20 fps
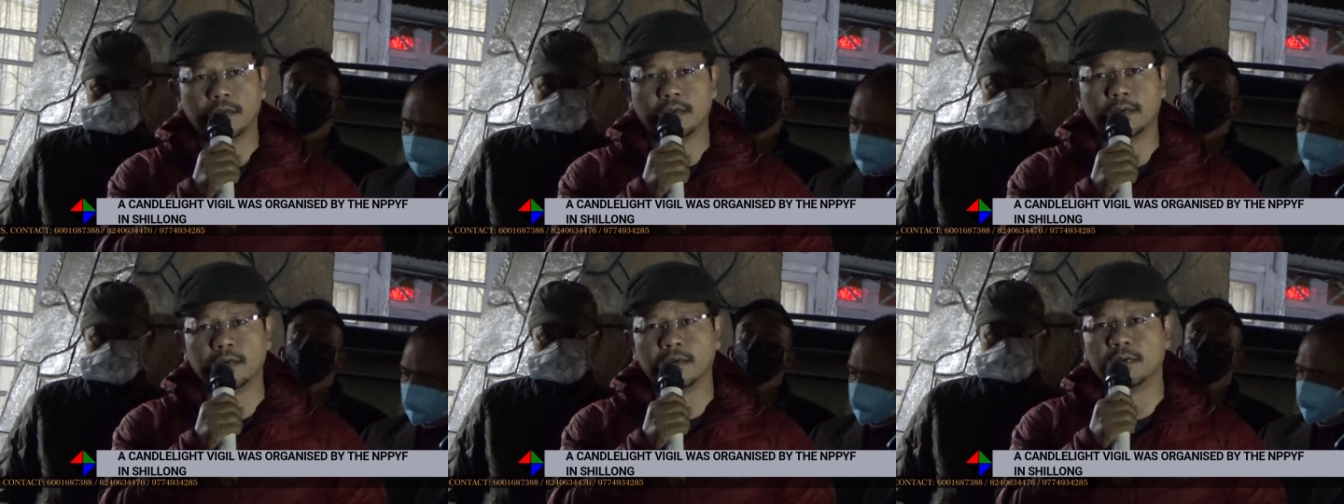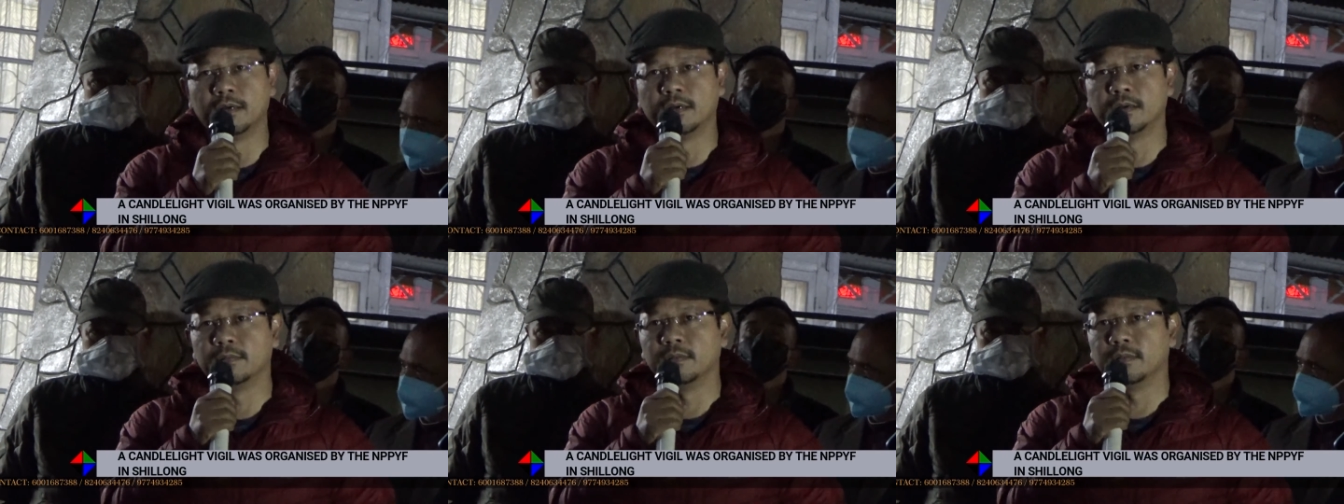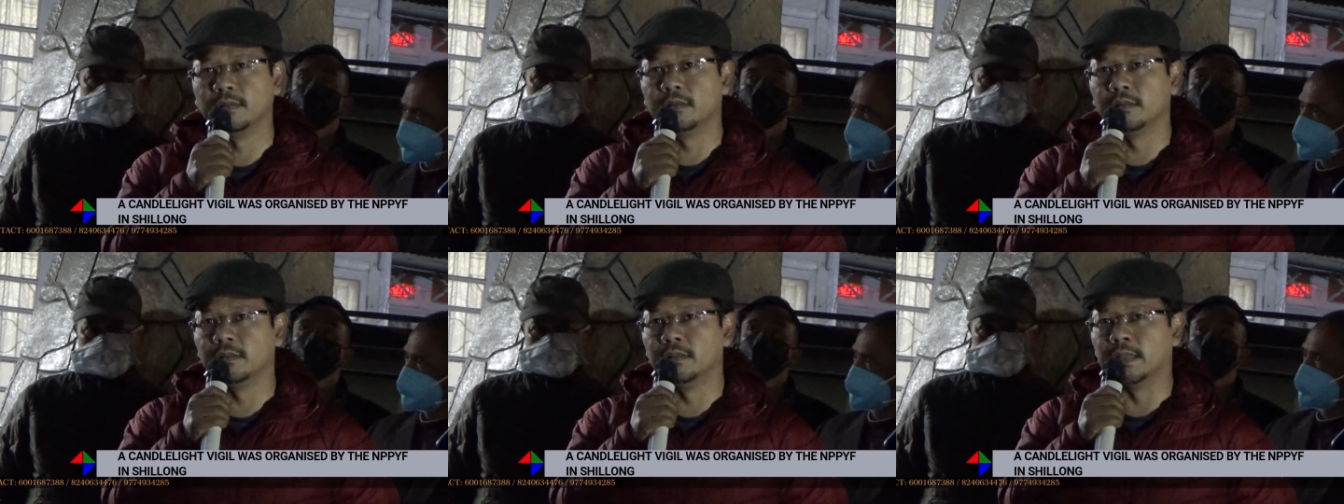Uh,
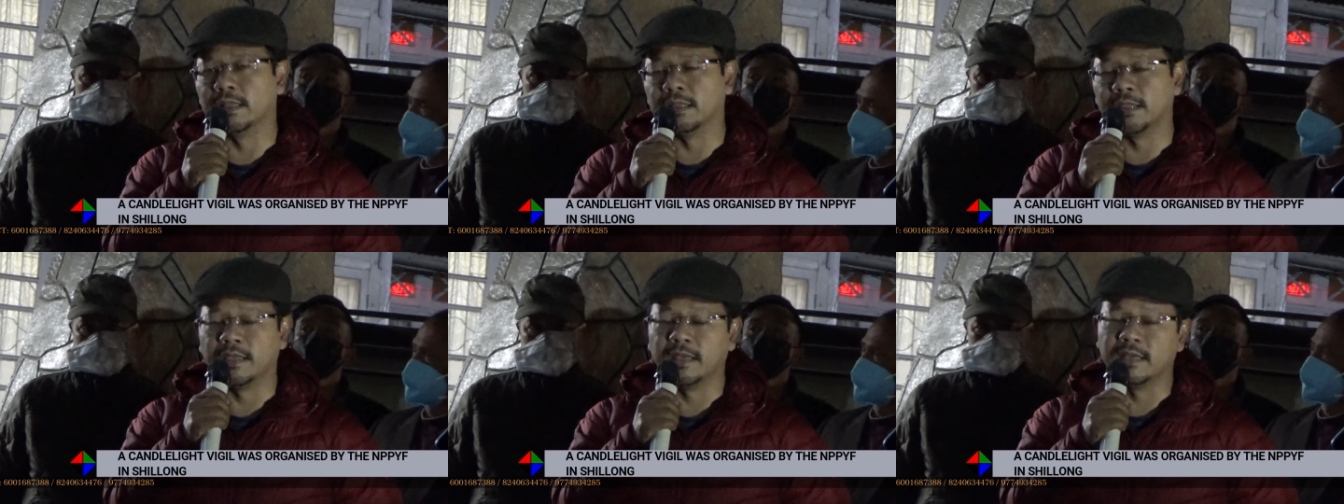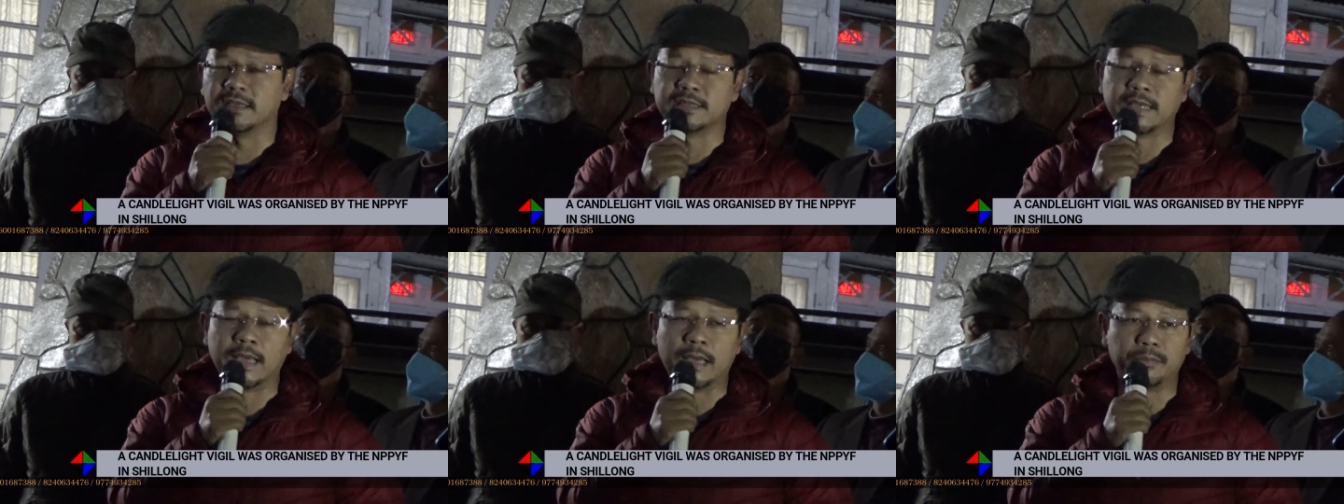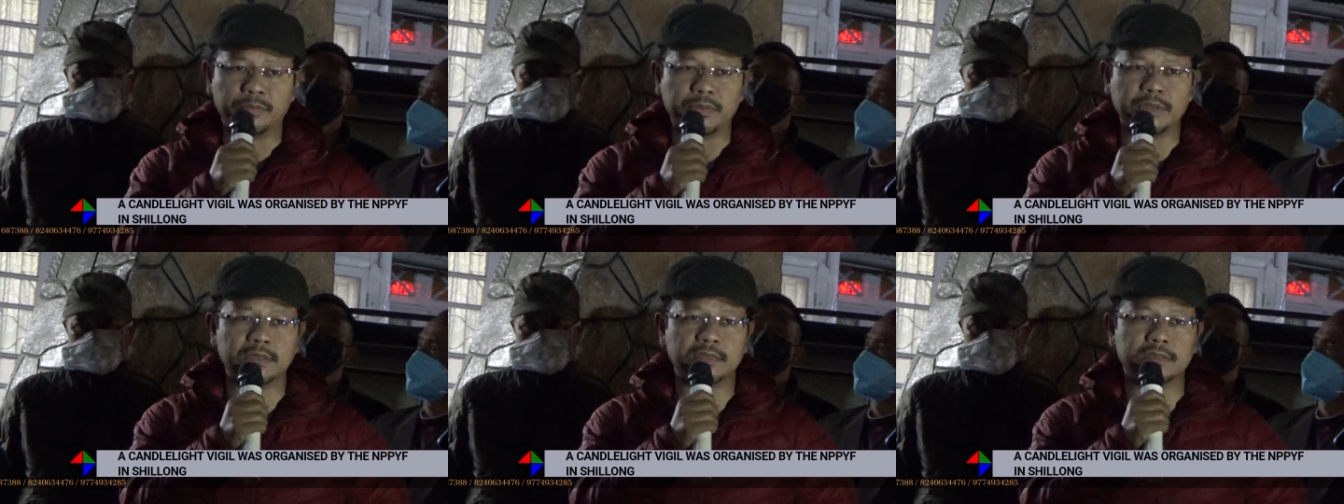nothing has
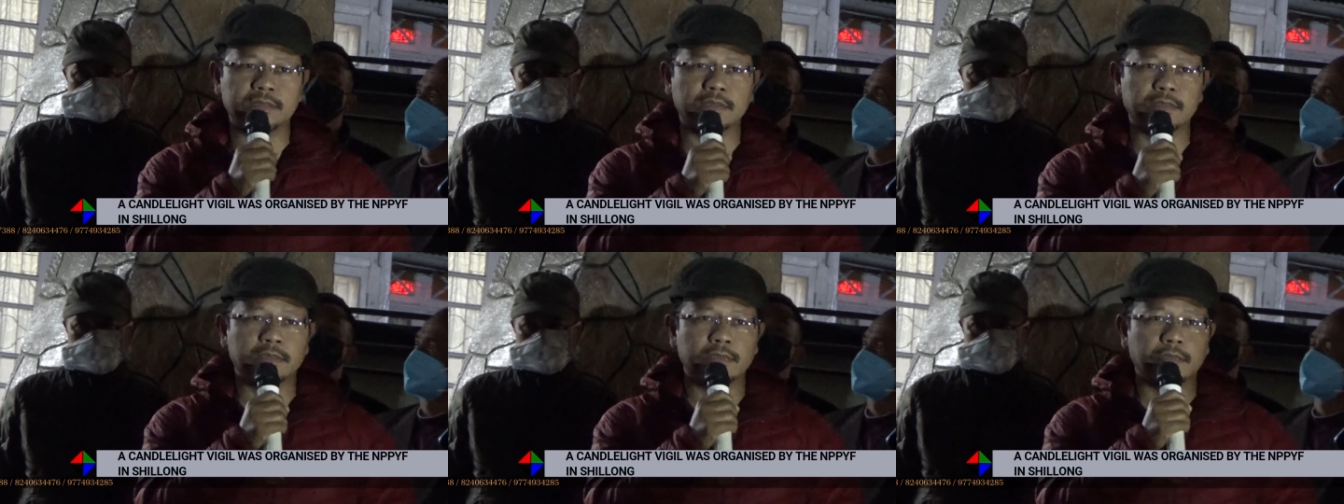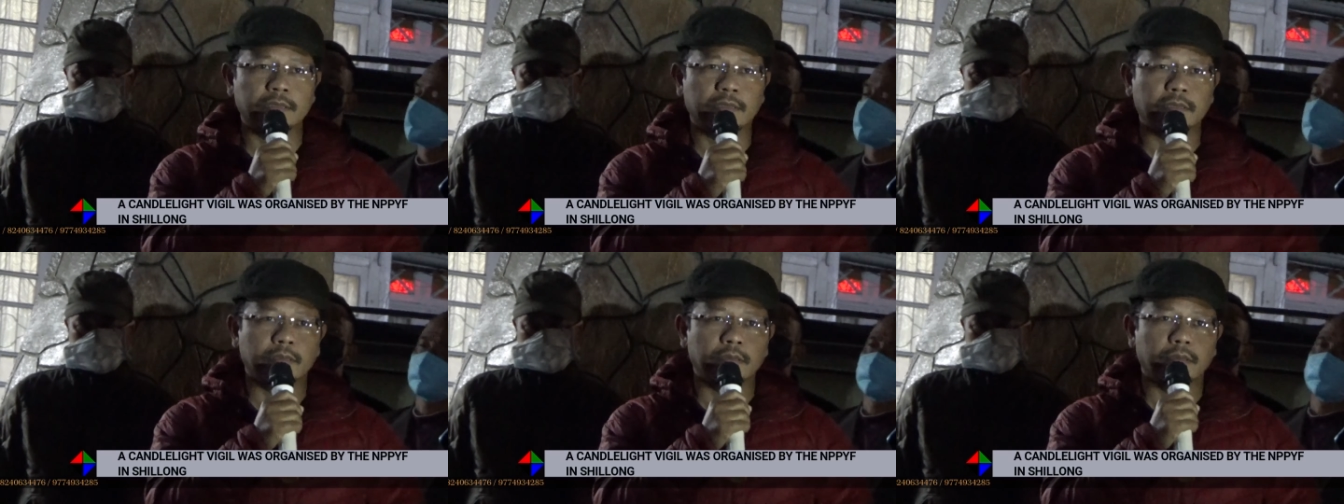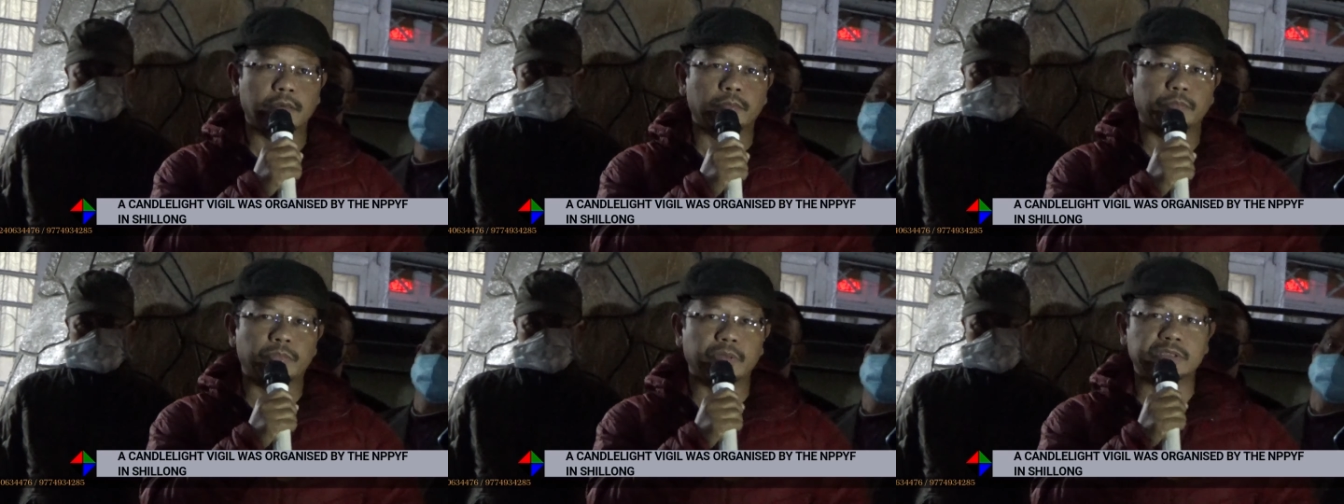happened.
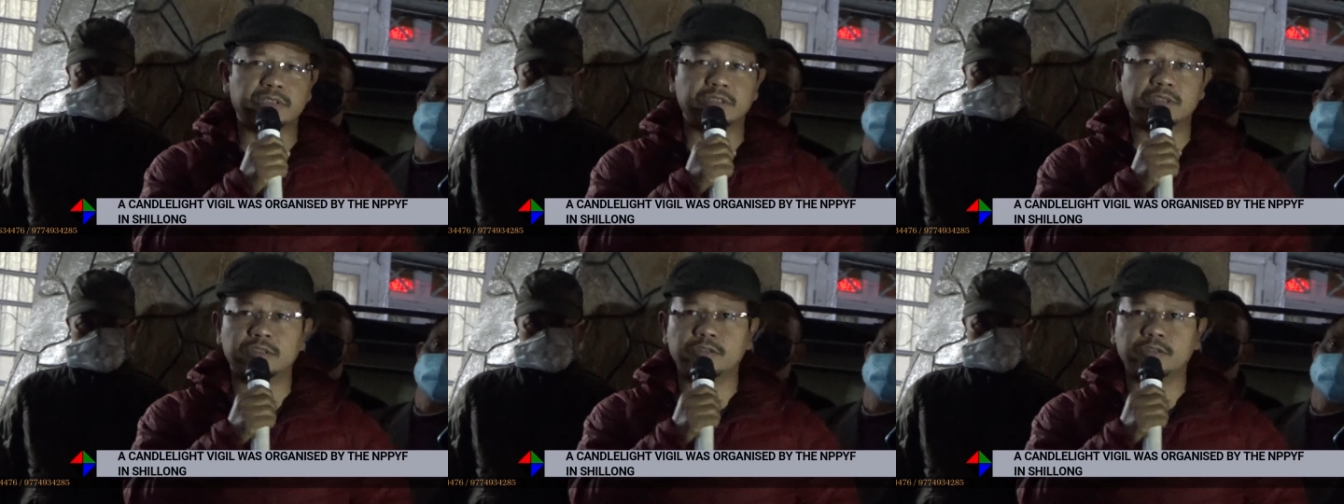But